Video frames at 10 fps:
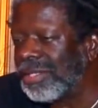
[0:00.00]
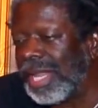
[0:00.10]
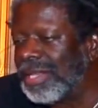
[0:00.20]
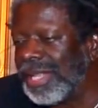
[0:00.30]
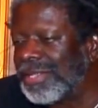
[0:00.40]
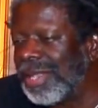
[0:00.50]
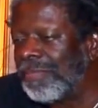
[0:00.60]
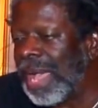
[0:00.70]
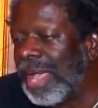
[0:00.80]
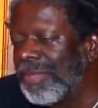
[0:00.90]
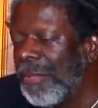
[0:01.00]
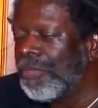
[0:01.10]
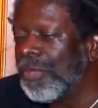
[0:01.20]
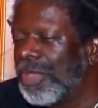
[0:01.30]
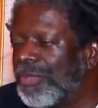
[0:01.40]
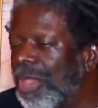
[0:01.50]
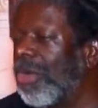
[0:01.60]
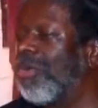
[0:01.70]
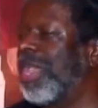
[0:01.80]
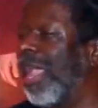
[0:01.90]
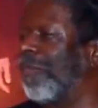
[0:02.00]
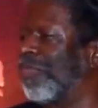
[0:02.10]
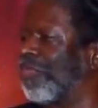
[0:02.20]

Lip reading: As I said, Bob, okay.